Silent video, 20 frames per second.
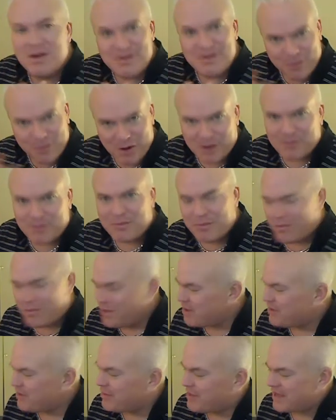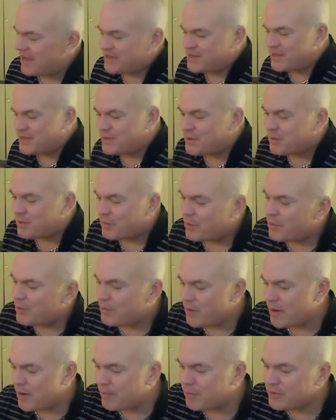well, this
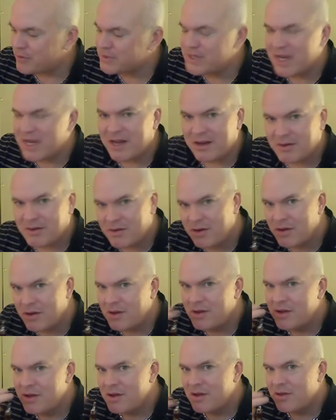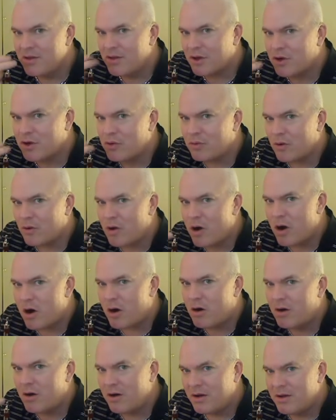would represent the
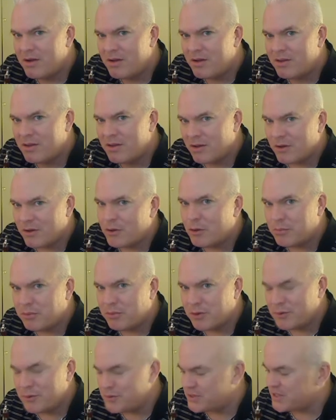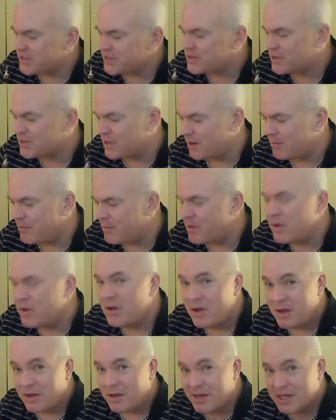crawl, the little blue system.
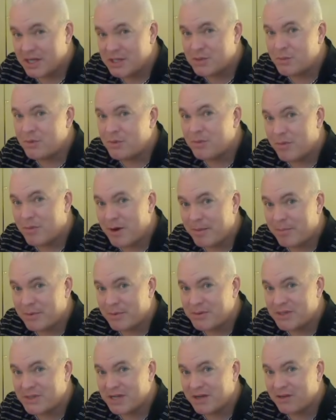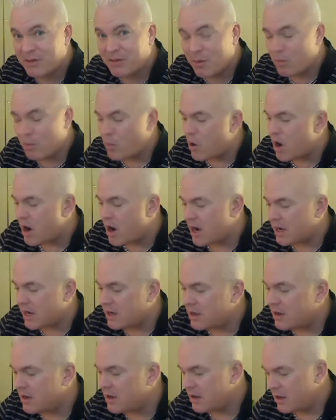This would represent the
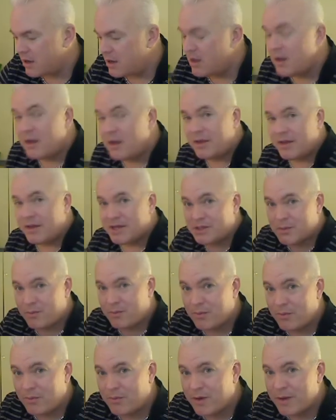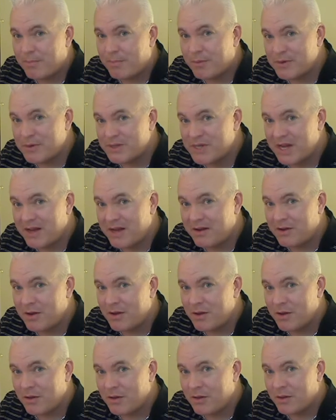walk. This would represent
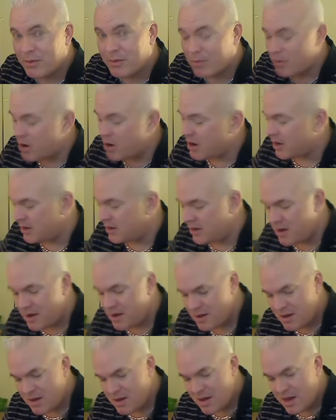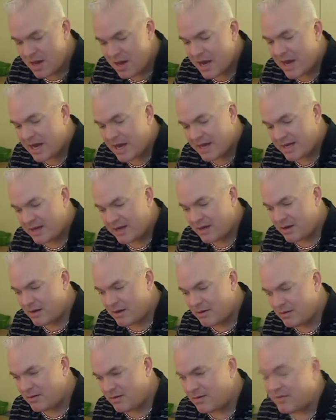the run. And
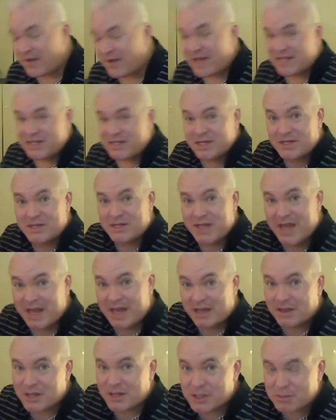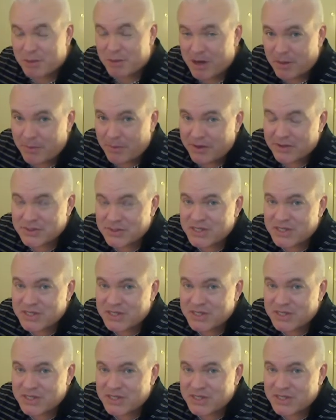devices like the Smallwell